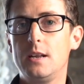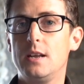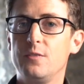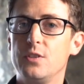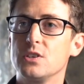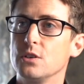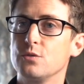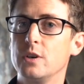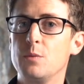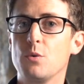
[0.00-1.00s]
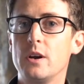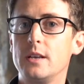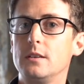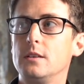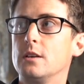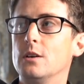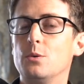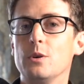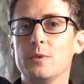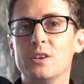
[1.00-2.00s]
If the sun's really bright, you can
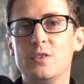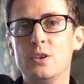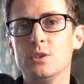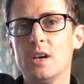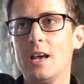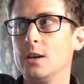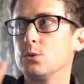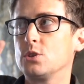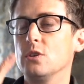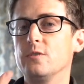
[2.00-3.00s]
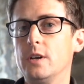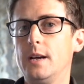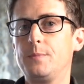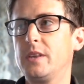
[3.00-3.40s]
hold up the diffuser and it will soften it.